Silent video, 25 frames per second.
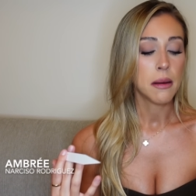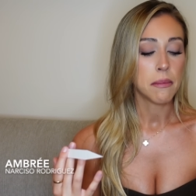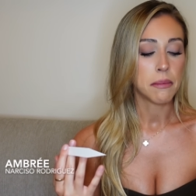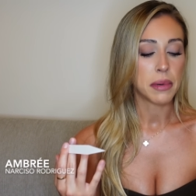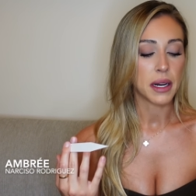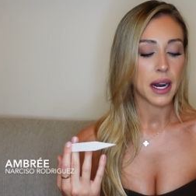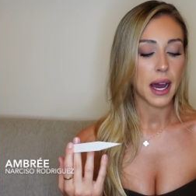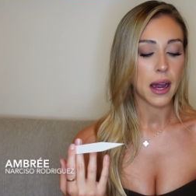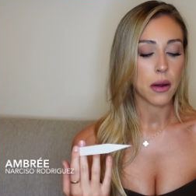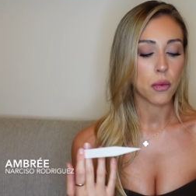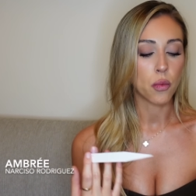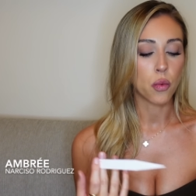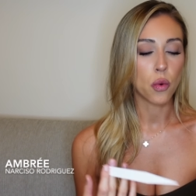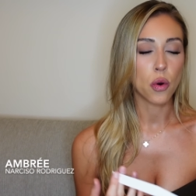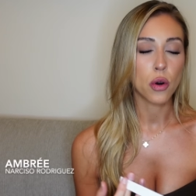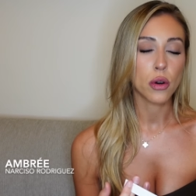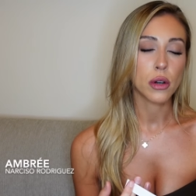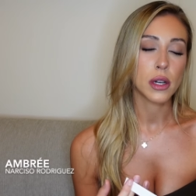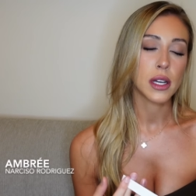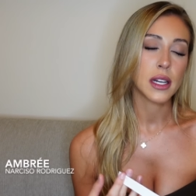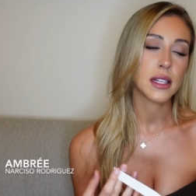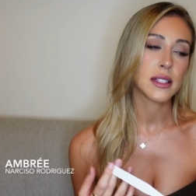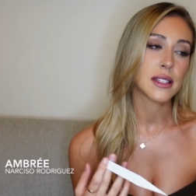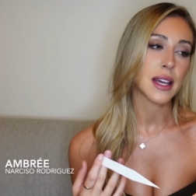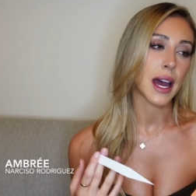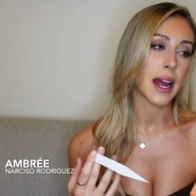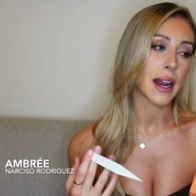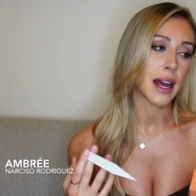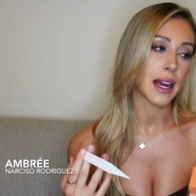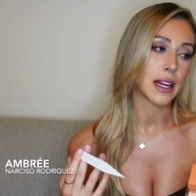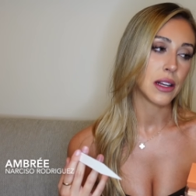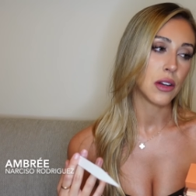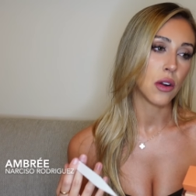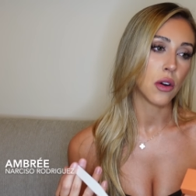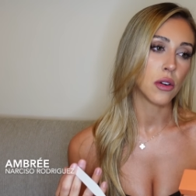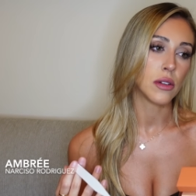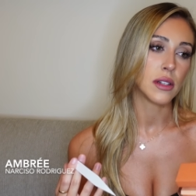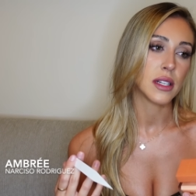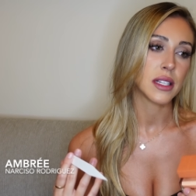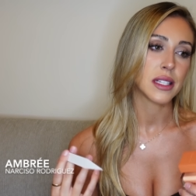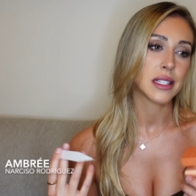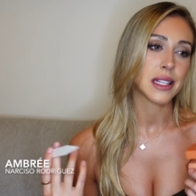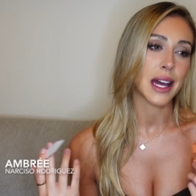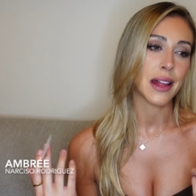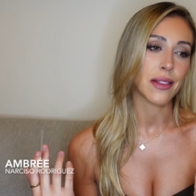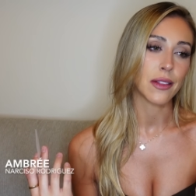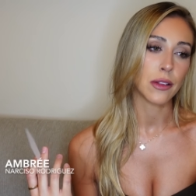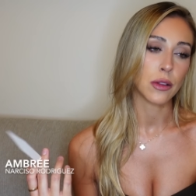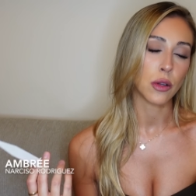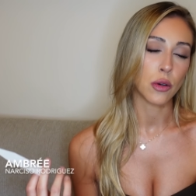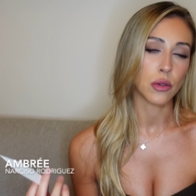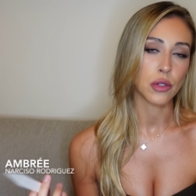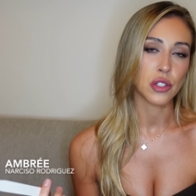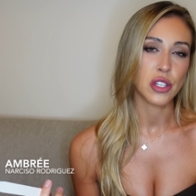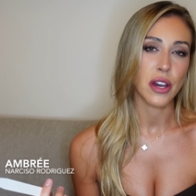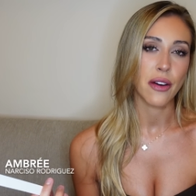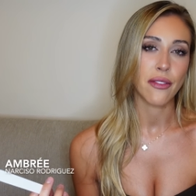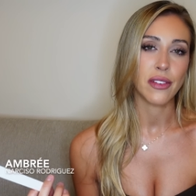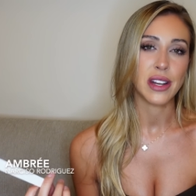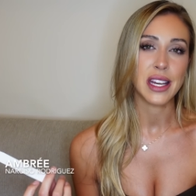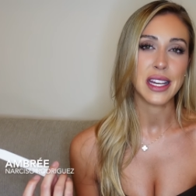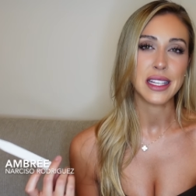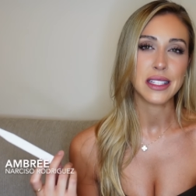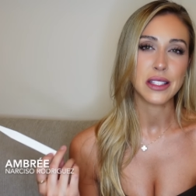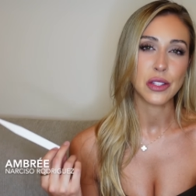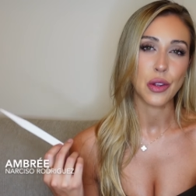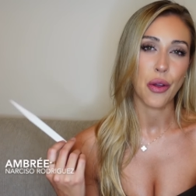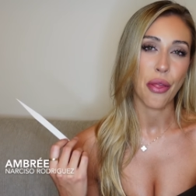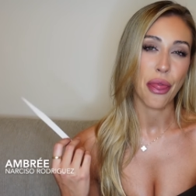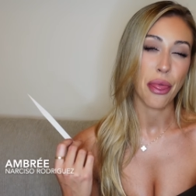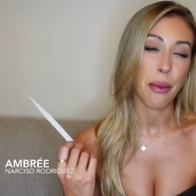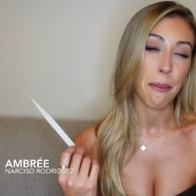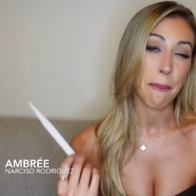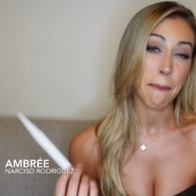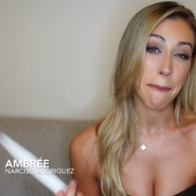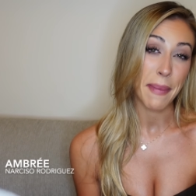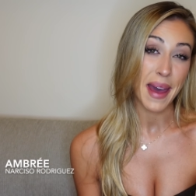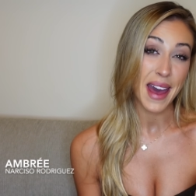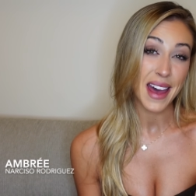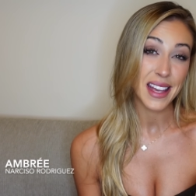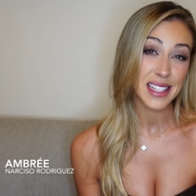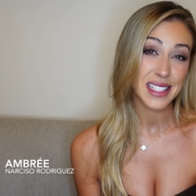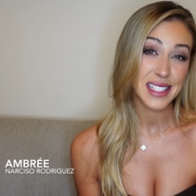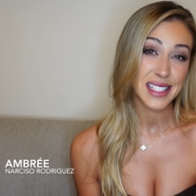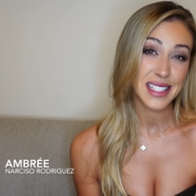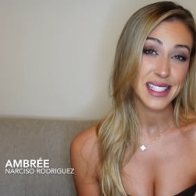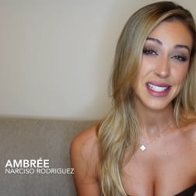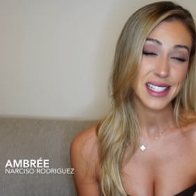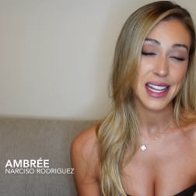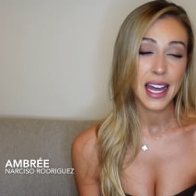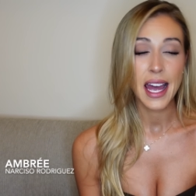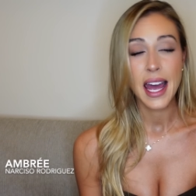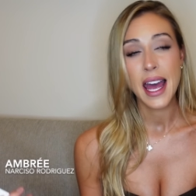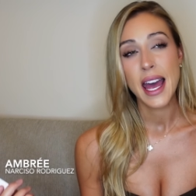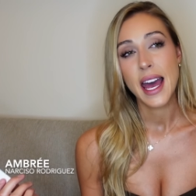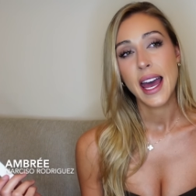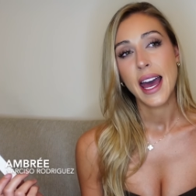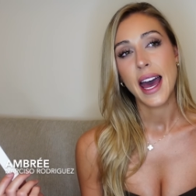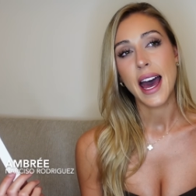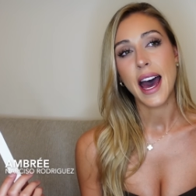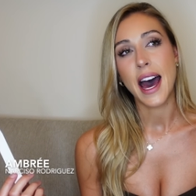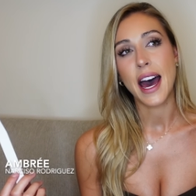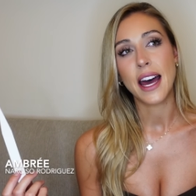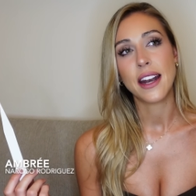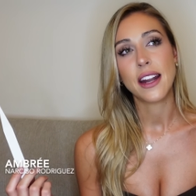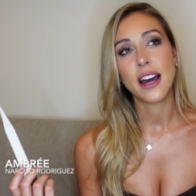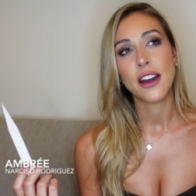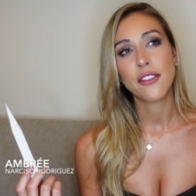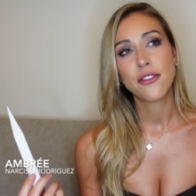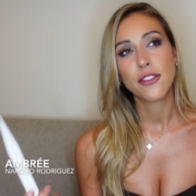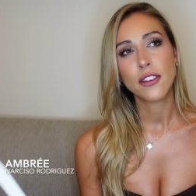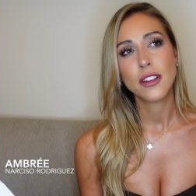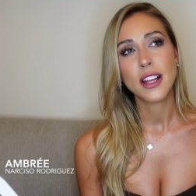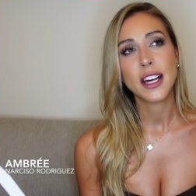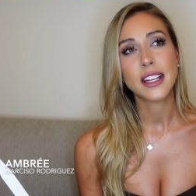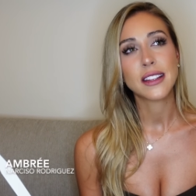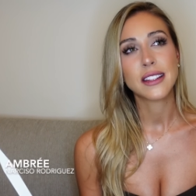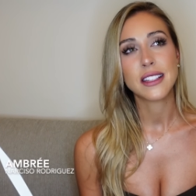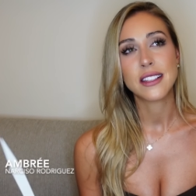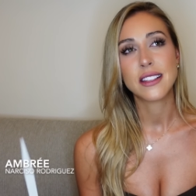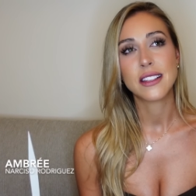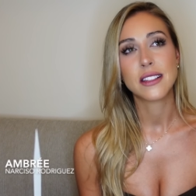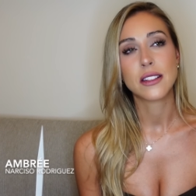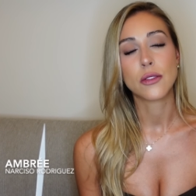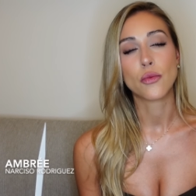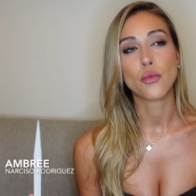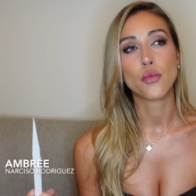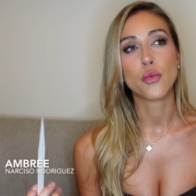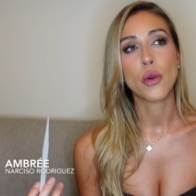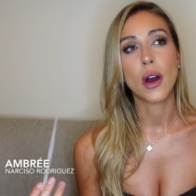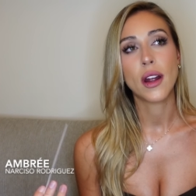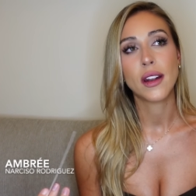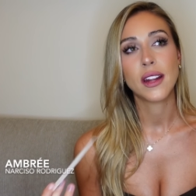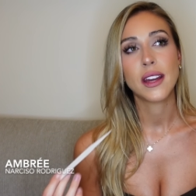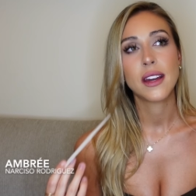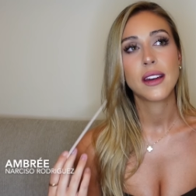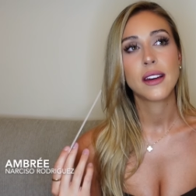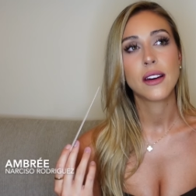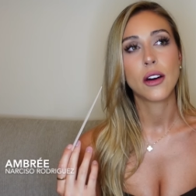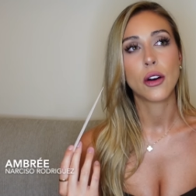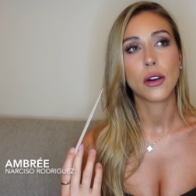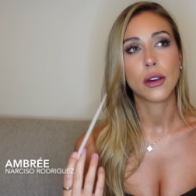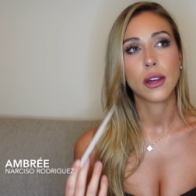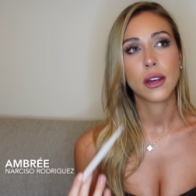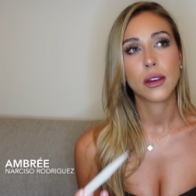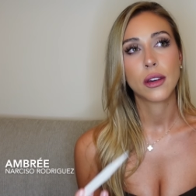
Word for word: but I wore it and I noticed that the longevity is not the best. And I feel like this is a running